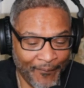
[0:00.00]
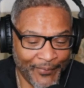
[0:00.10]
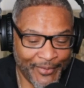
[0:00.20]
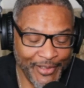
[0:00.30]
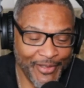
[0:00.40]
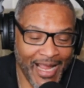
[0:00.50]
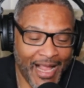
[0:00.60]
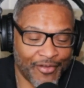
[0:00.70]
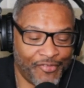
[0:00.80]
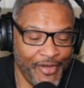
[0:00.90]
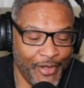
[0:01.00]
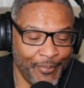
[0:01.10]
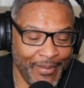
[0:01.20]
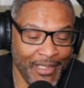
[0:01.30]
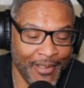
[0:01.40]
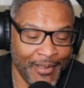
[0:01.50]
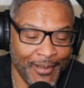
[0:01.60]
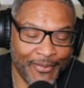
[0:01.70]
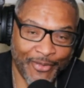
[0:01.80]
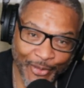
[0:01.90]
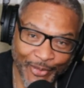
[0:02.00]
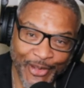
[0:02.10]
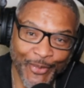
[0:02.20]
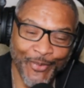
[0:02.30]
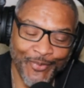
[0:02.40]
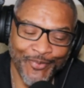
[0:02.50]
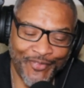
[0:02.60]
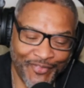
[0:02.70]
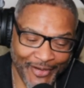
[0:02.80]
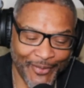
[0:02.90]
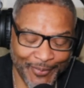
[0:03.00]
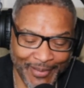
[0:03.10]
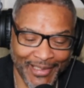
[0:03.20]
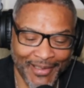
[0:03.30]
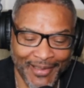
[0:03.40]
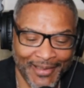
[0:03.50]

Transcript: Do you guys feel me? Do you feel me?